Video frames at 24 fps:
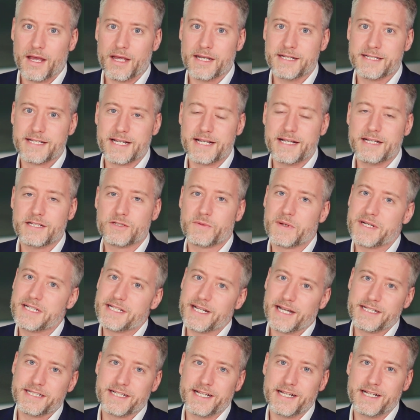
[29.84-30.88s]
Indeed,
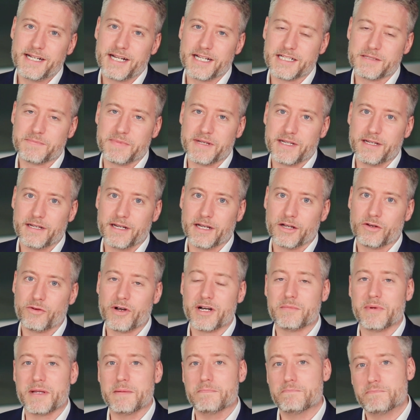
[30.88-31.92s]
2018 has been
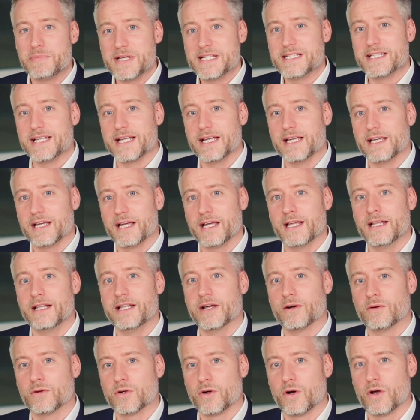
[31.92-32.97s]
incredibly busy in
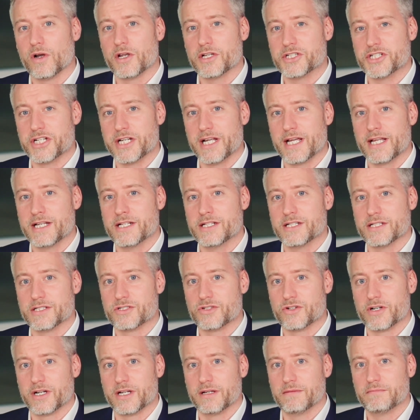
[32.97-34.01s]
the oncology
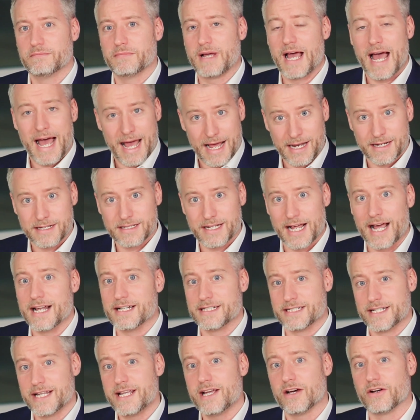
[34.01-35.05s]
industry, and
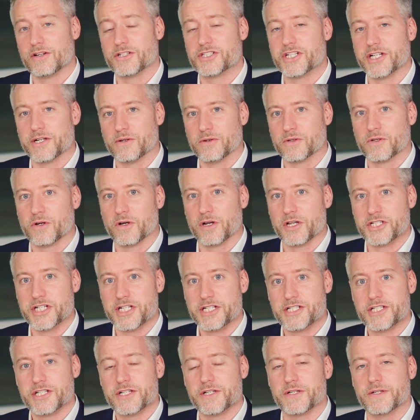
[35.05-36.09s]
at DRG
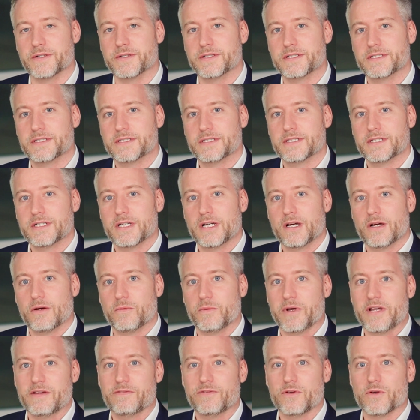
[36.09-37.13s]
Oncology too.
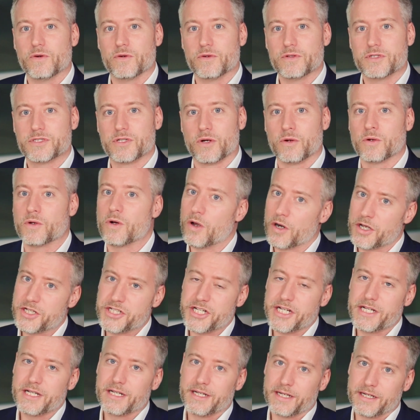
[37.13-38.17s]
We've launched
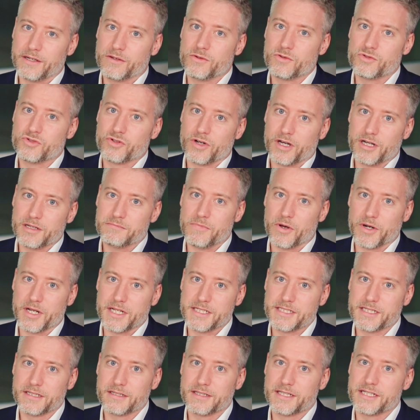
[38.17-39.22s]
Oncology Clinical Trial
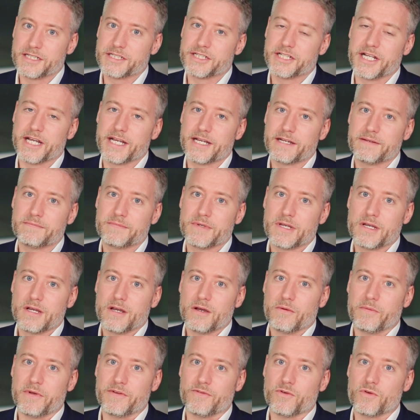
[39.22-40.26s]
Monitor this year.
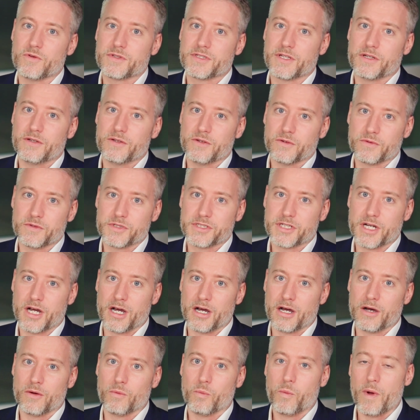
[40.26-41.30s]
We've also launched
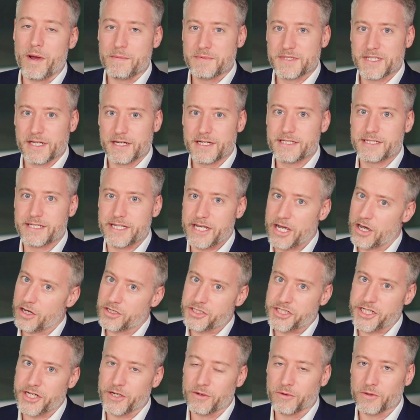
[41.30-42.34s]
our website,
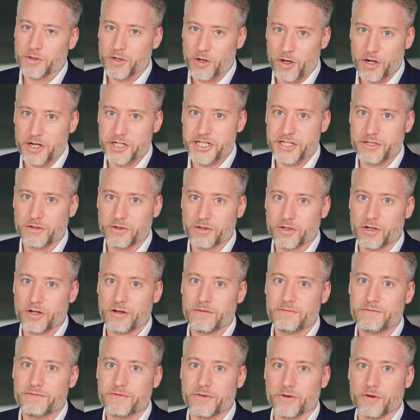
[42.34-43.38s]

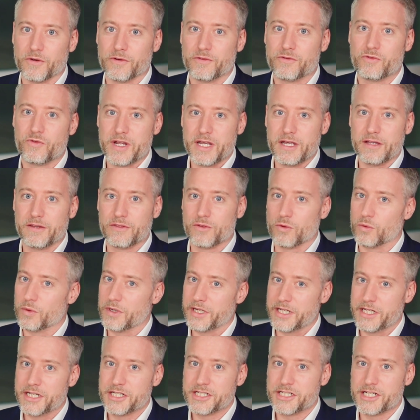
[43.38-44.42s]
drgoncology.com, for free thought
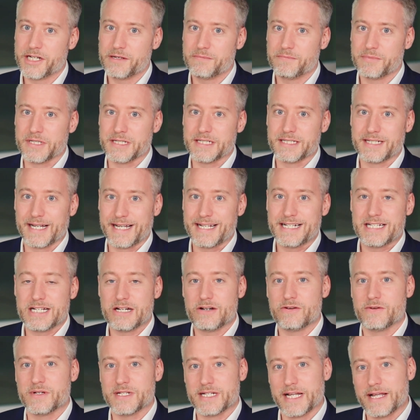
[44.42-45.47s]
leadership and
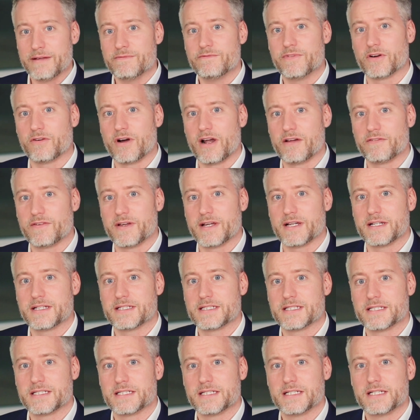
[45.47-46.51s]
data and infographics.
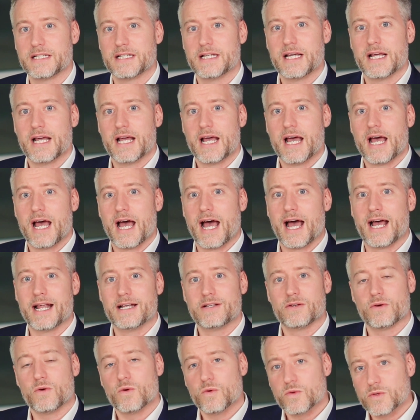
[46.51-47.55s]

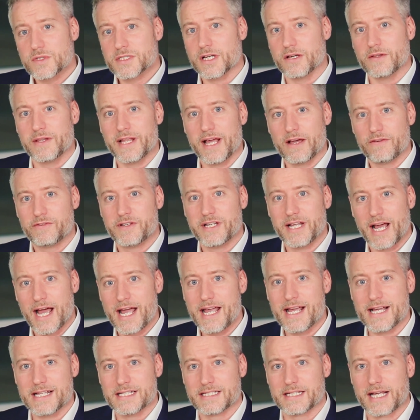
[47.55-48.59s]
And also the
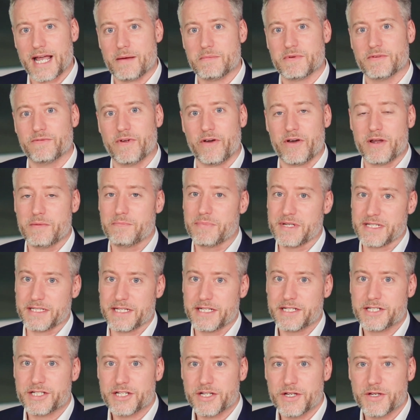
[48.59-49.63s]
FDA has kept very
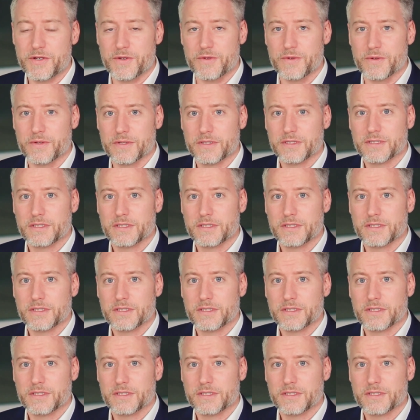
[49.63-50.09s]
busy too.